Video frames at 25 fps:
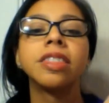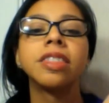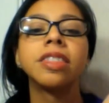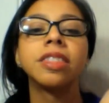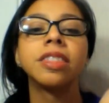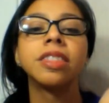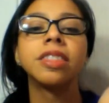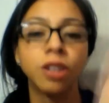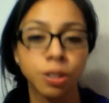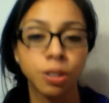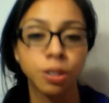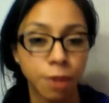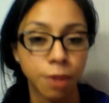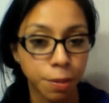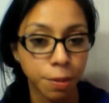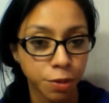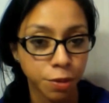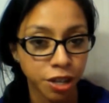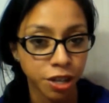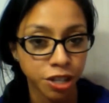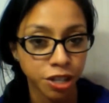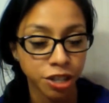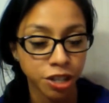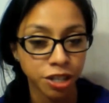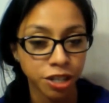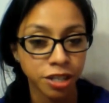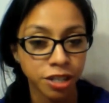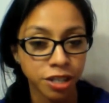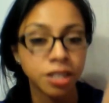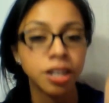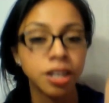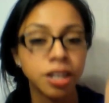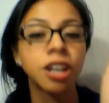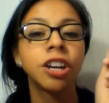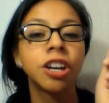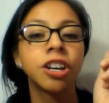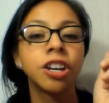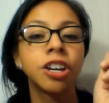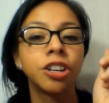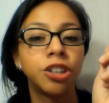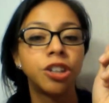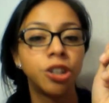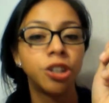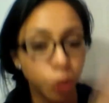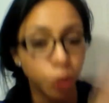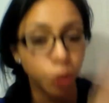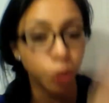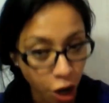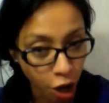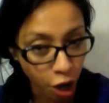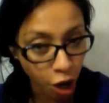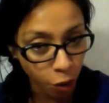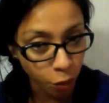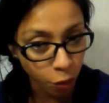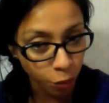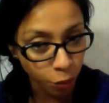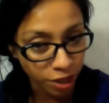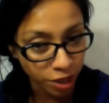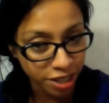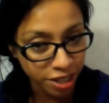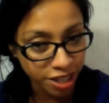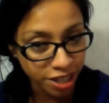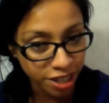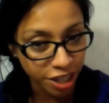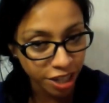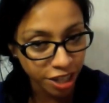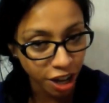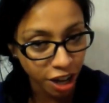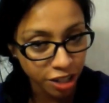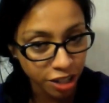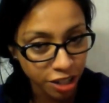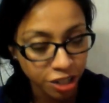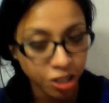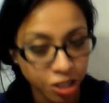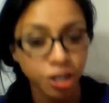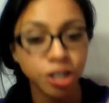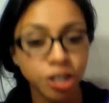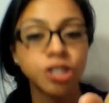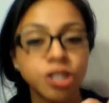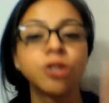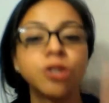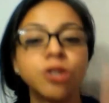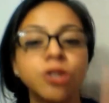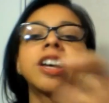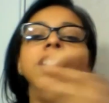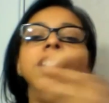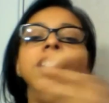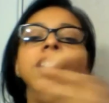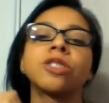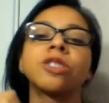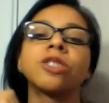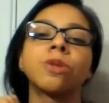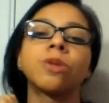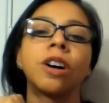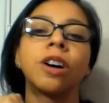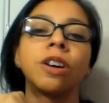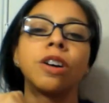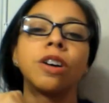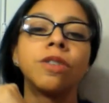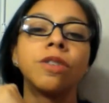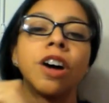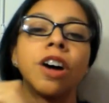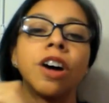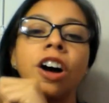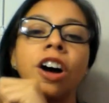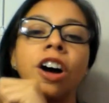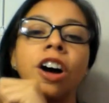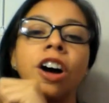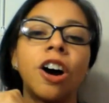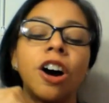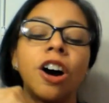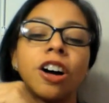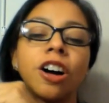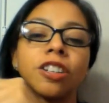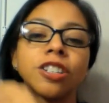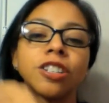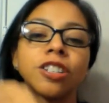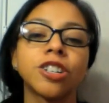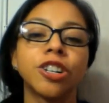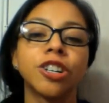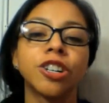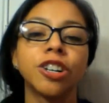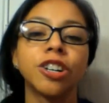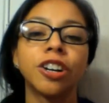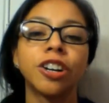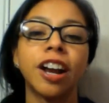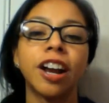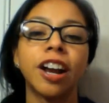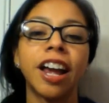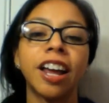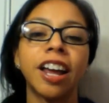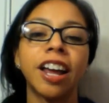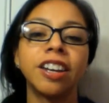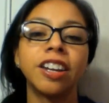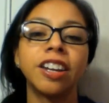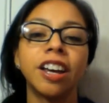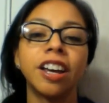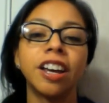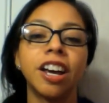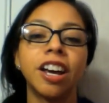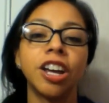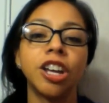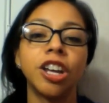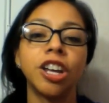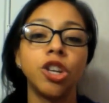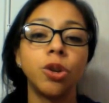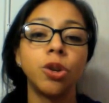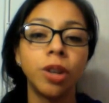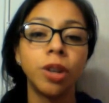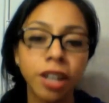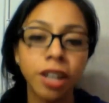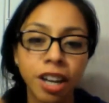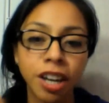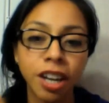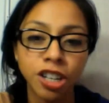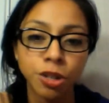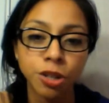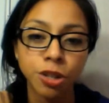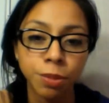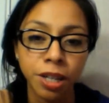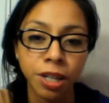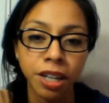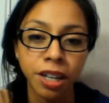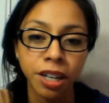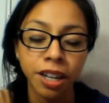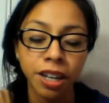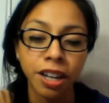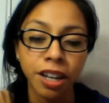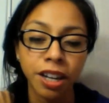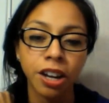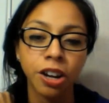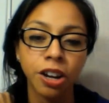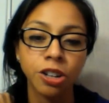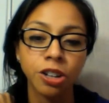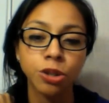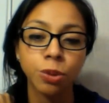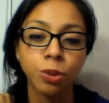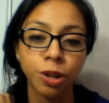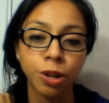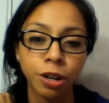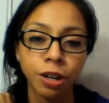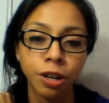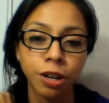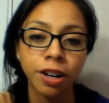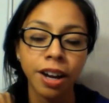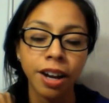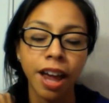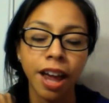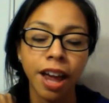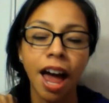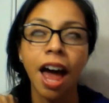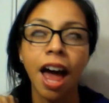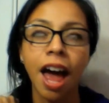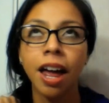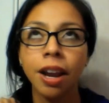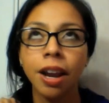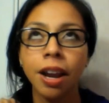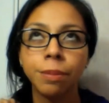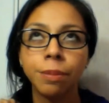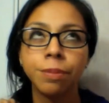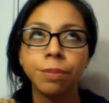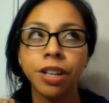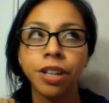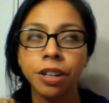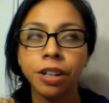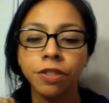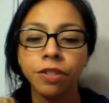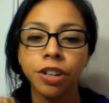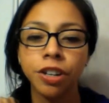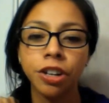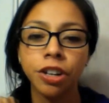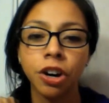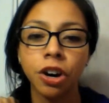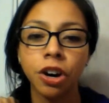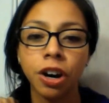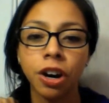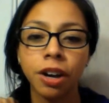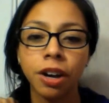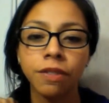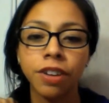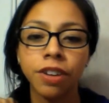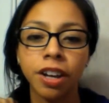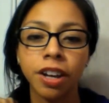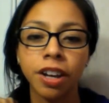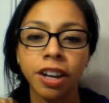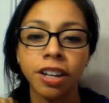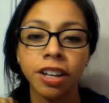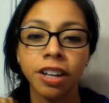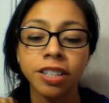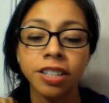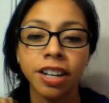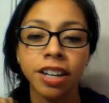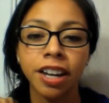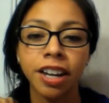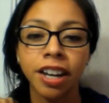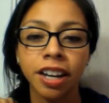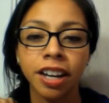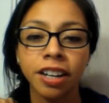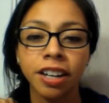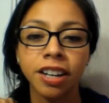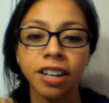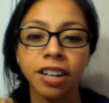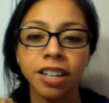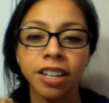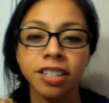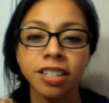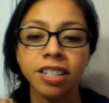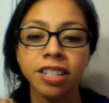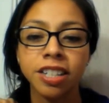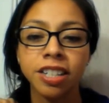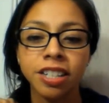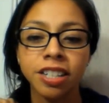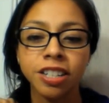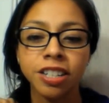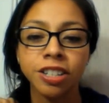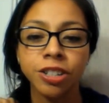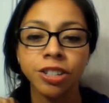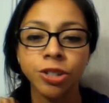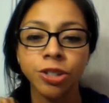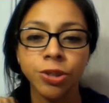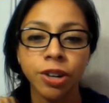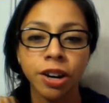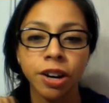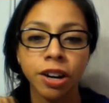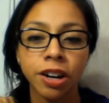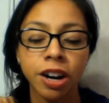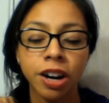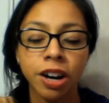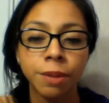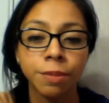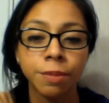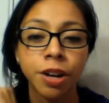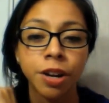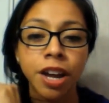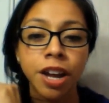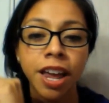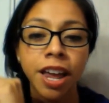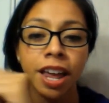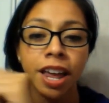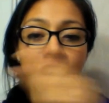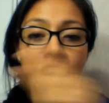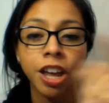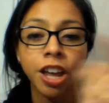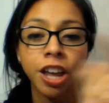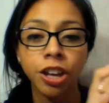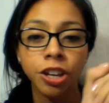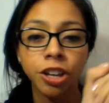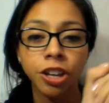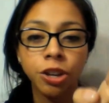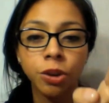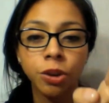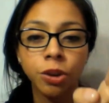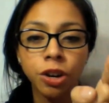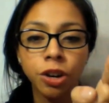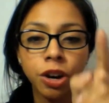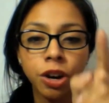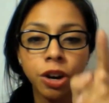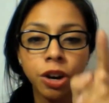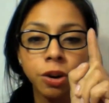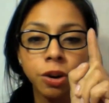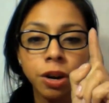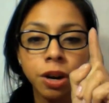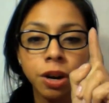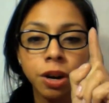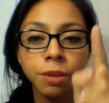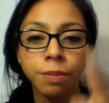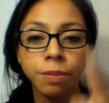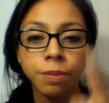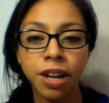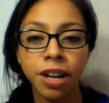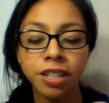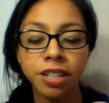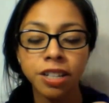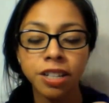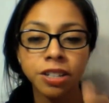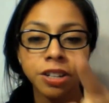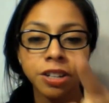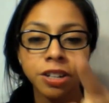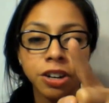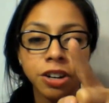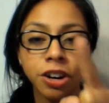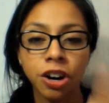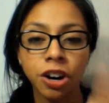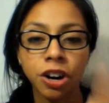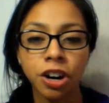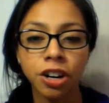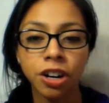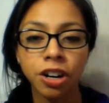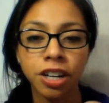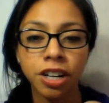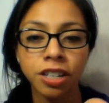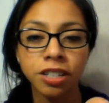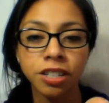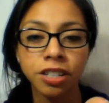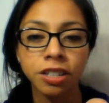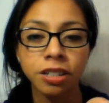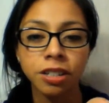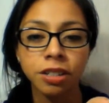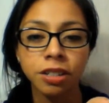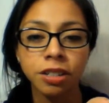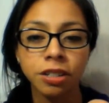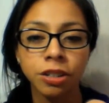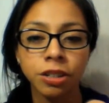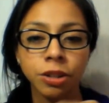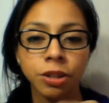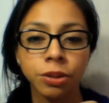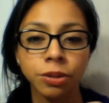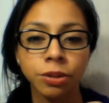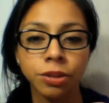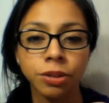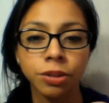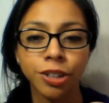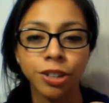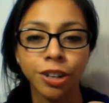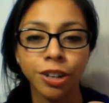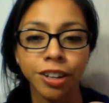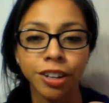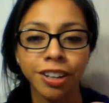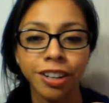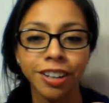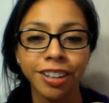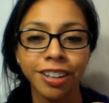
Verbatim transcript: those are my predictions. Hugo wins the Oscar 2012 Oscar, and uh, you can catch me on Twitter at B-E-V-R-I-B-A-S and at Zennie62.com. Hugo, best artist, no, sorry,